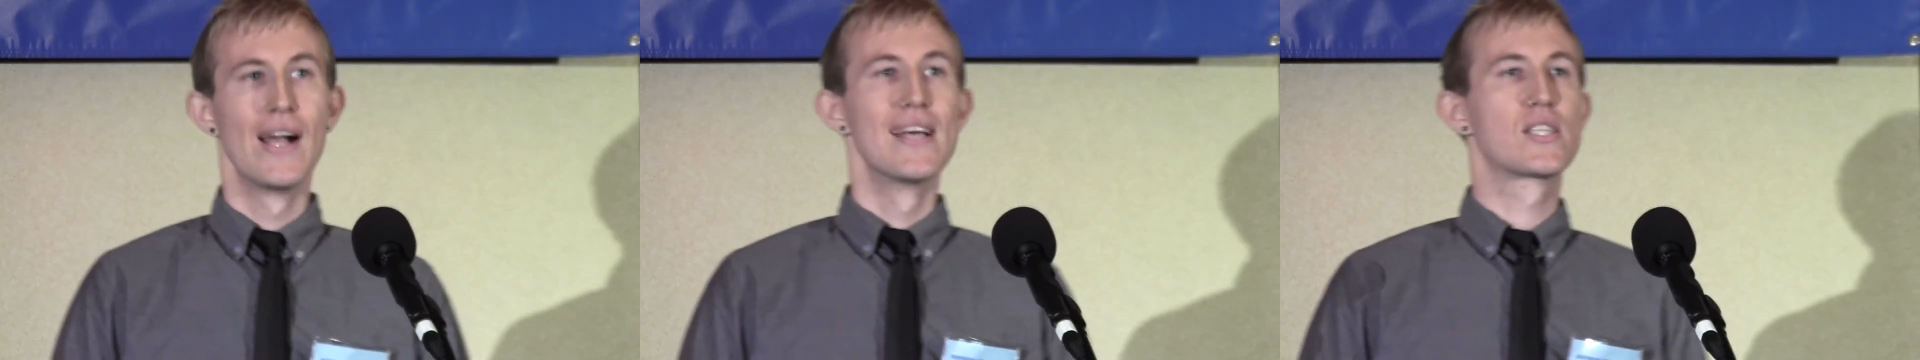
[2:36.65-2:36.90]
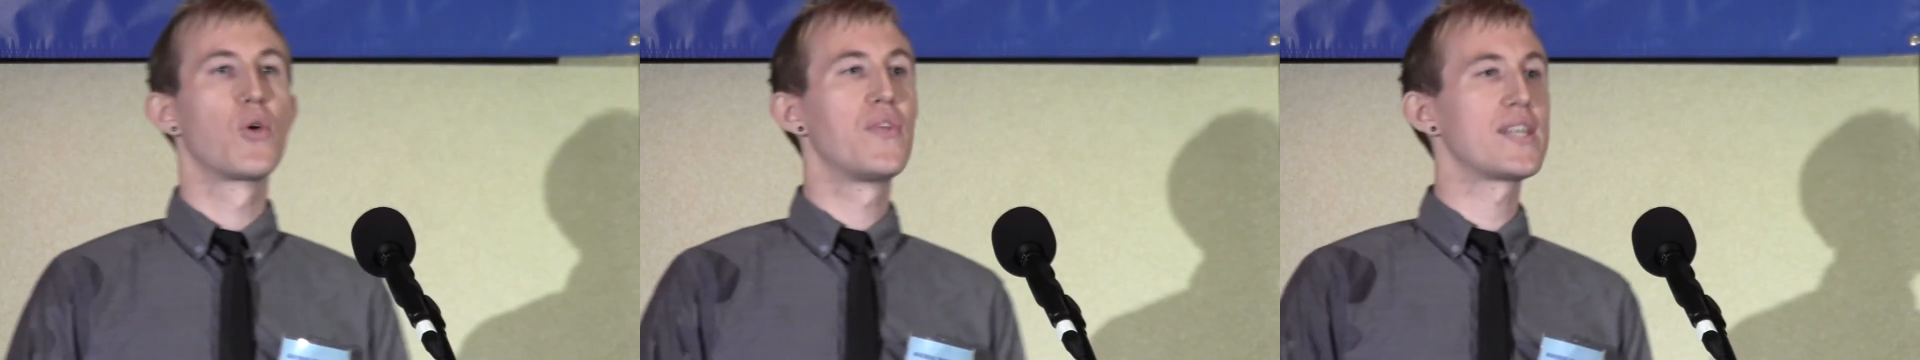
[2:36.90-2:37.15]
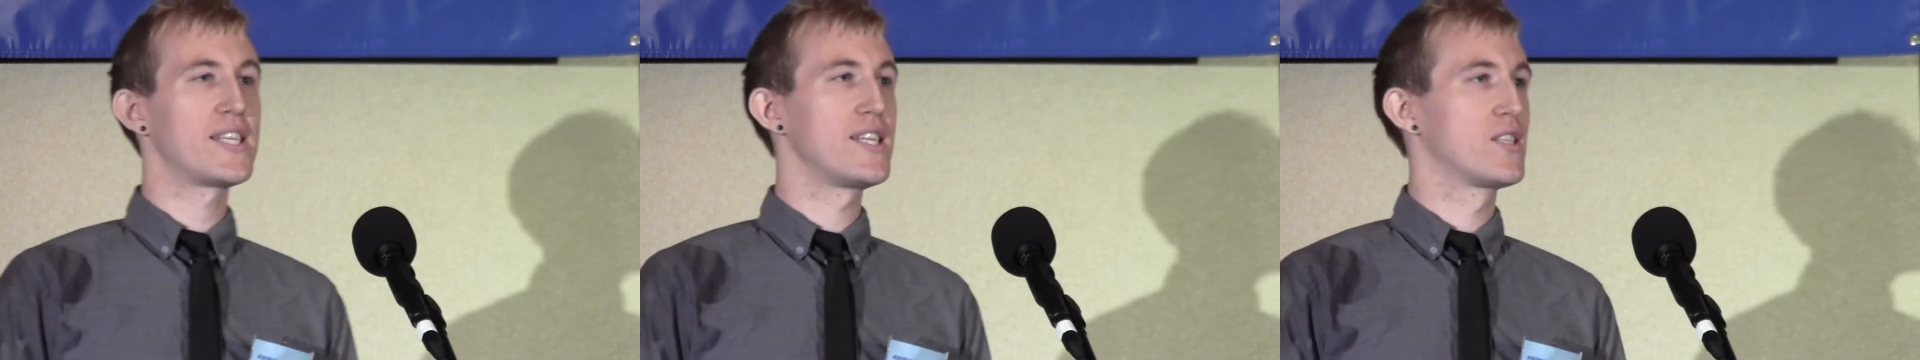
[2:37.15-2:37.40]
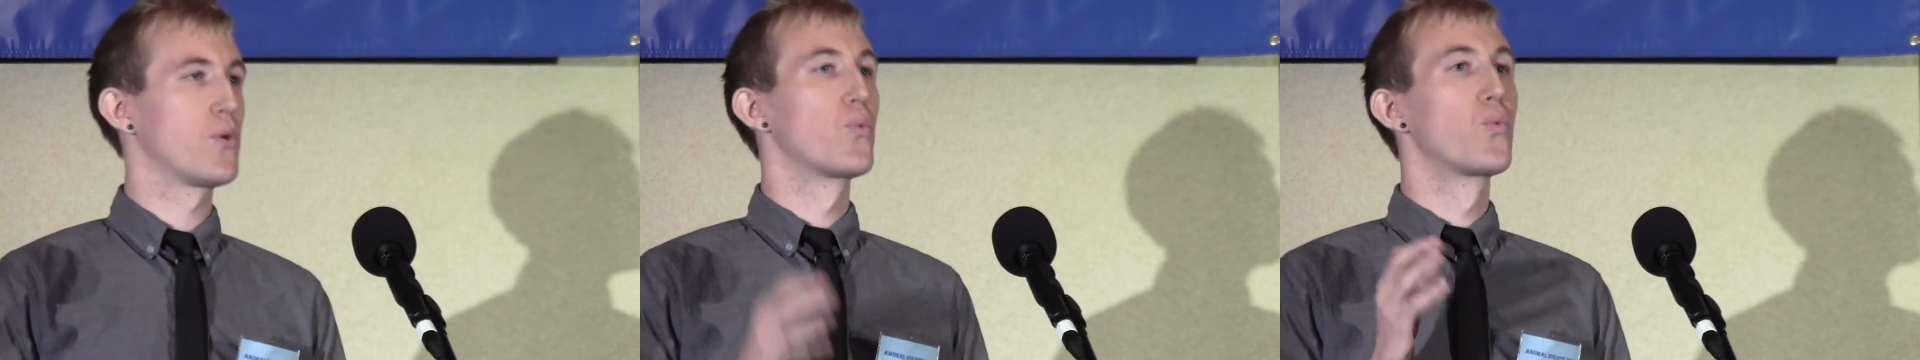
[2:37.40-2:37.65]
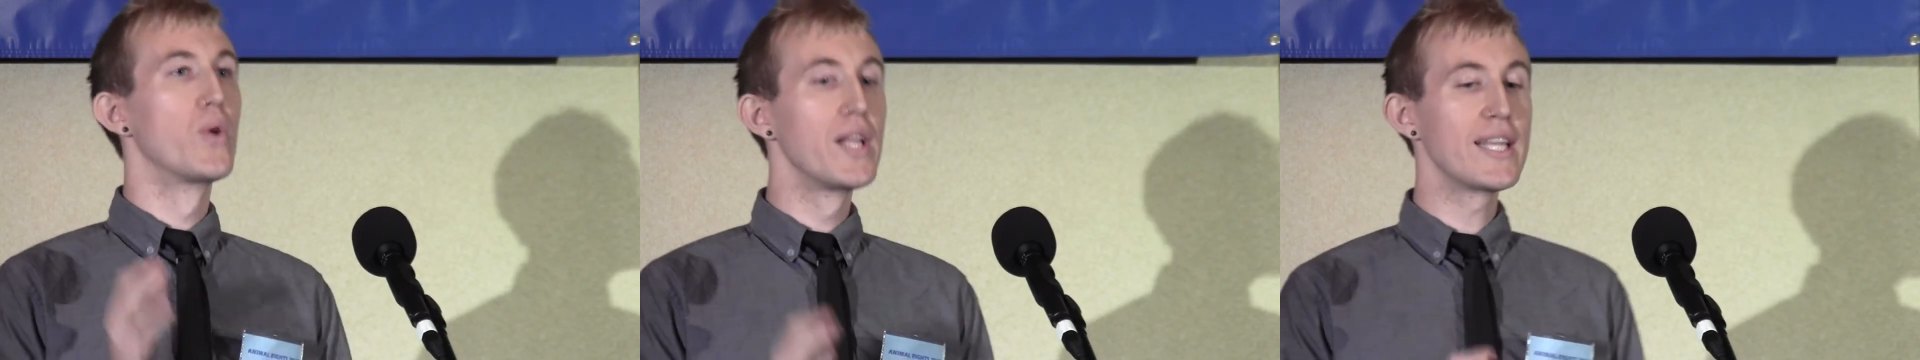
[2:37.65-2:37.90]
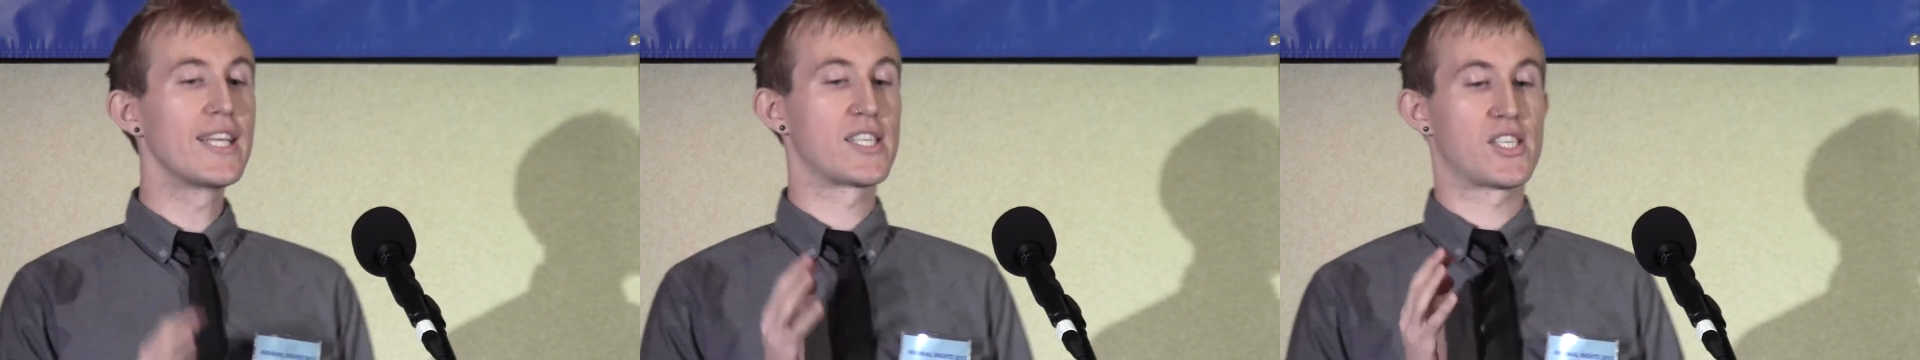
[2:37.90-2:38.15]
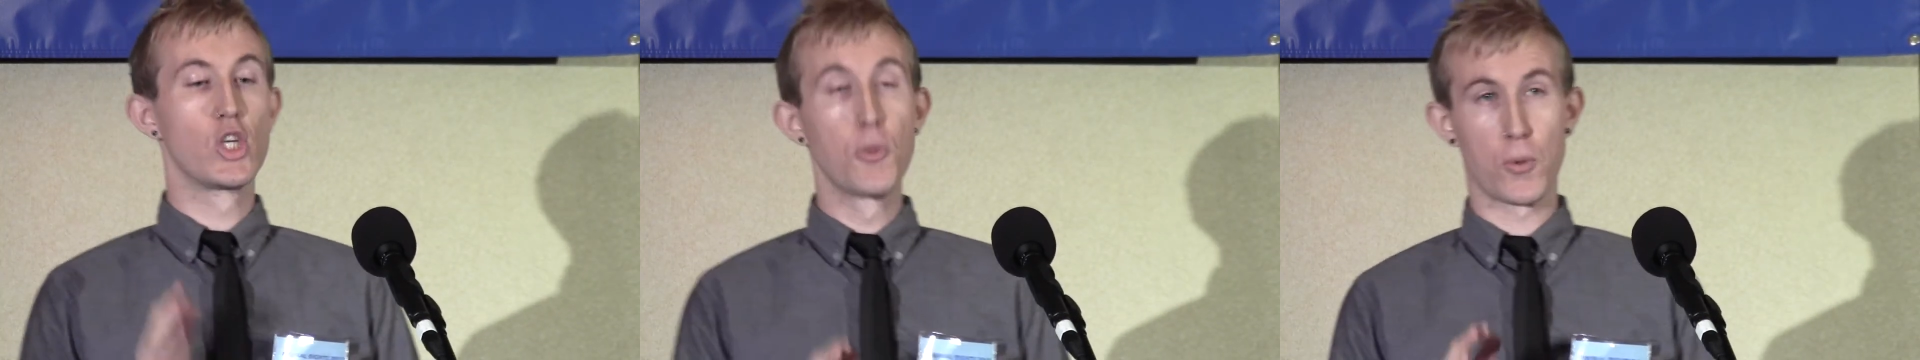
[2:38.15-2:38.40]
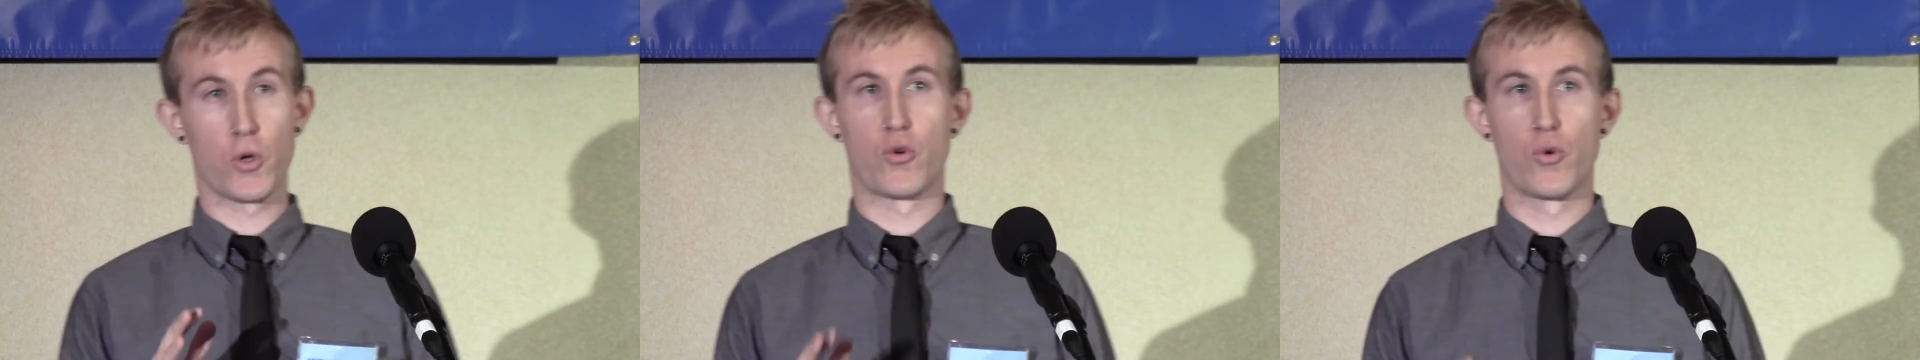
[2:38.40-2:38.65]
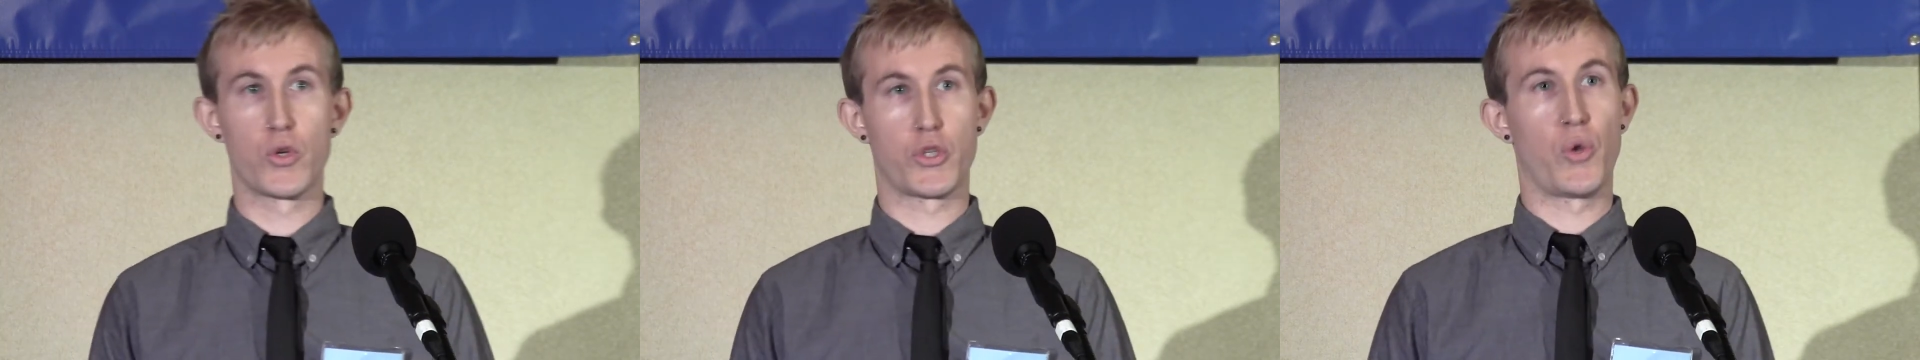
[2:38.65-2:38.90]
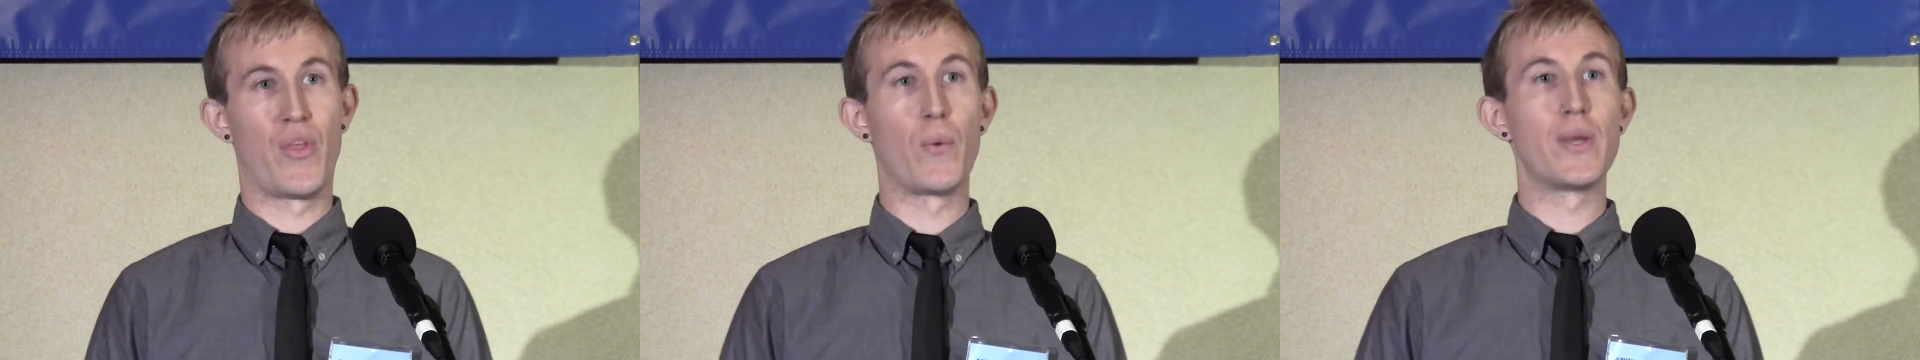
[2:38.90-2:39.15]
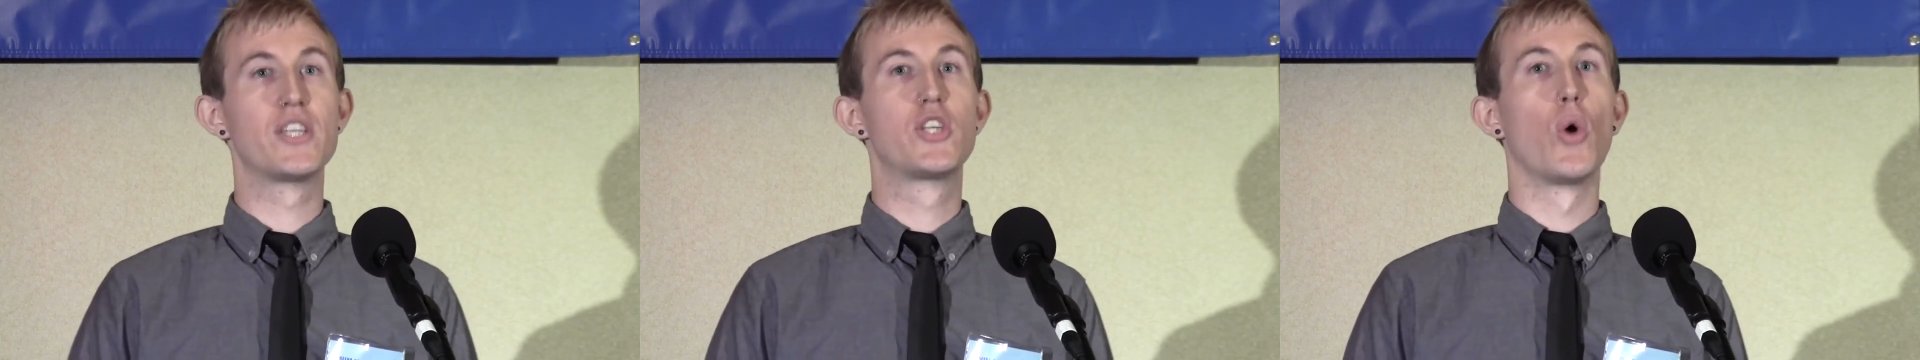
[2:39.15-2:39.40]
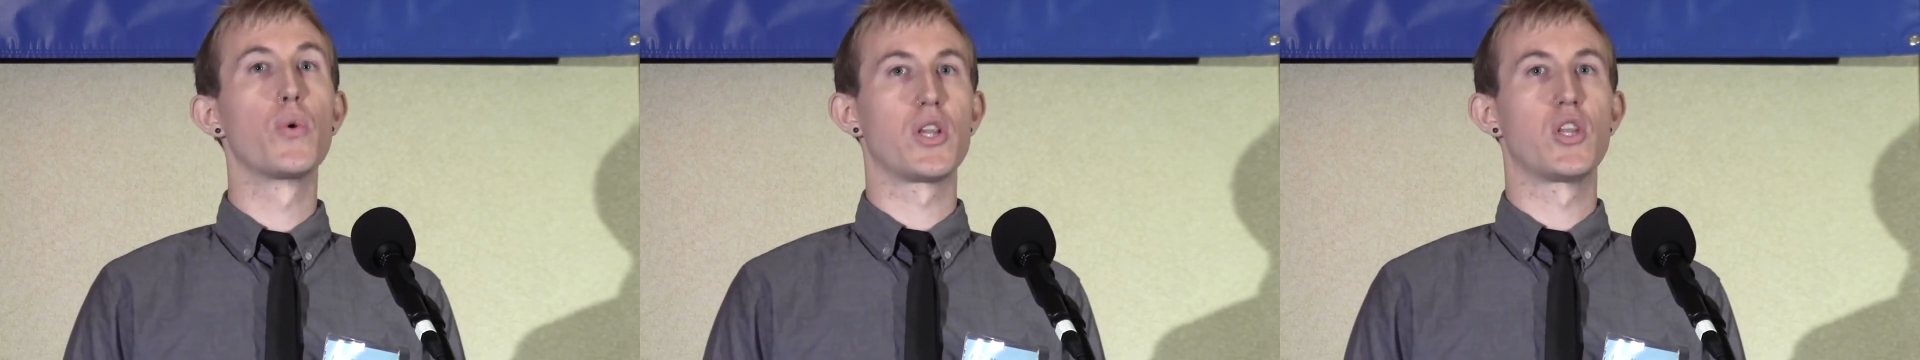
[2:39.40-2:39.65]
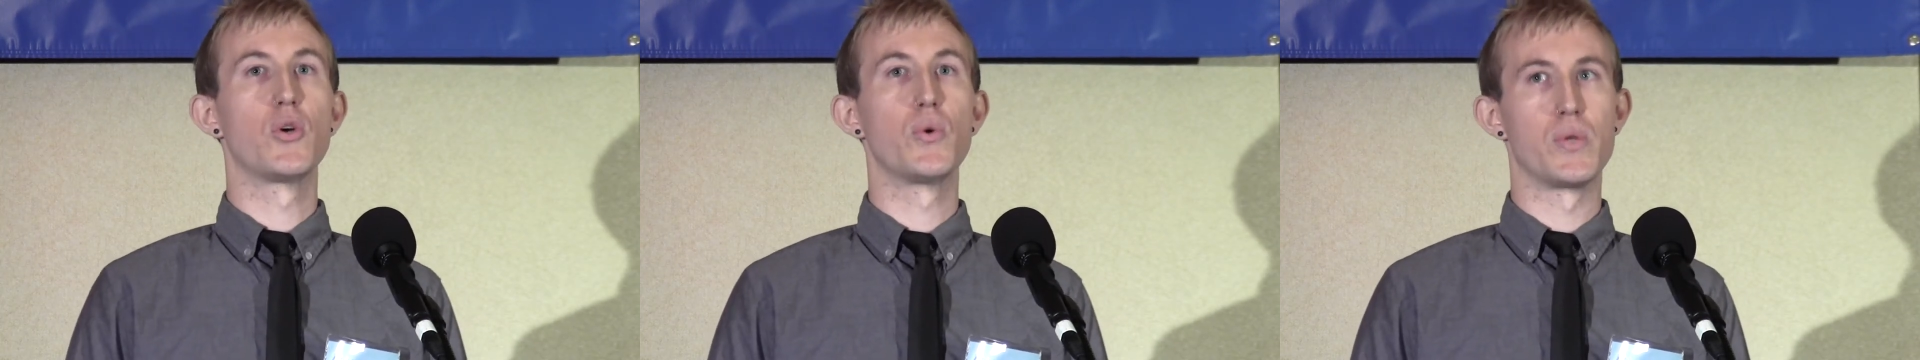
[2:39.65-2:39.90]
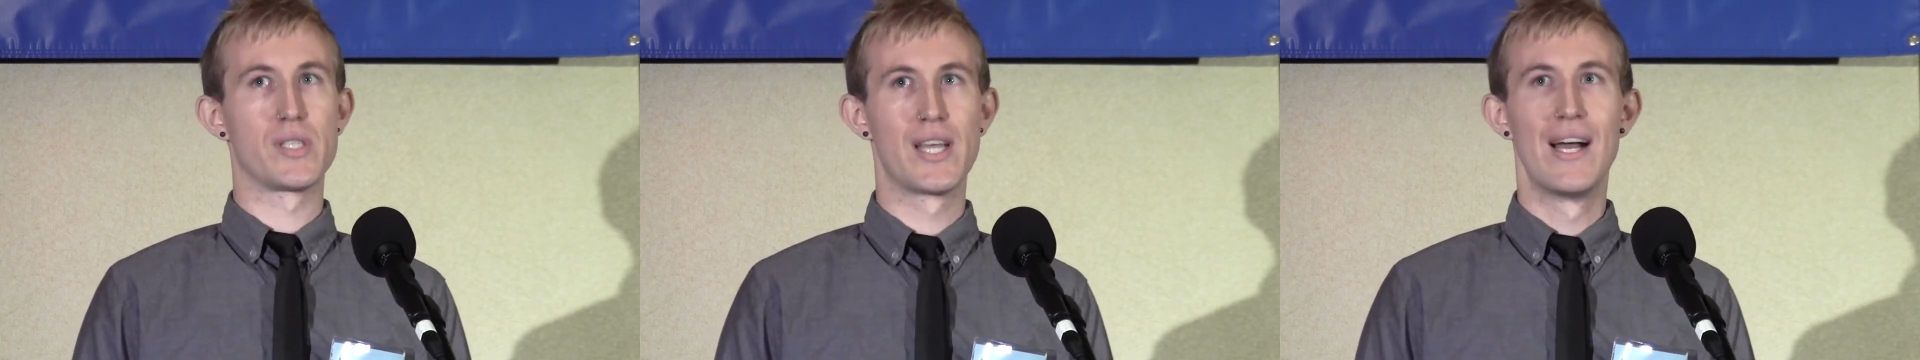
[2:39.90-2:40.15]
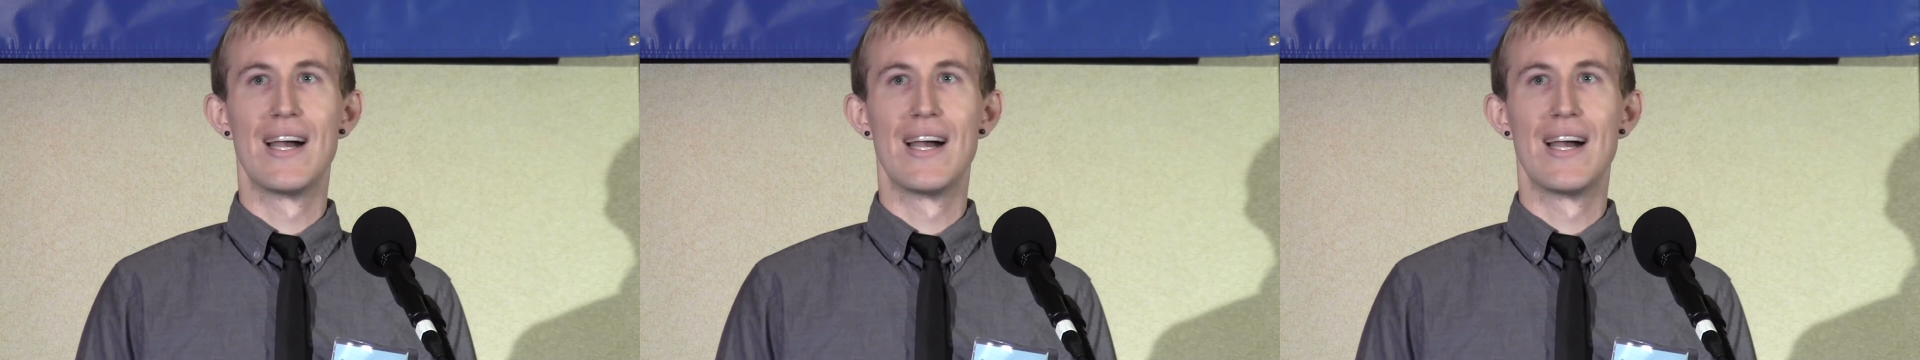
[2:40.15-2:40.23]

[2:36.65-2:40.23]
So this is really super crucial that we don't lose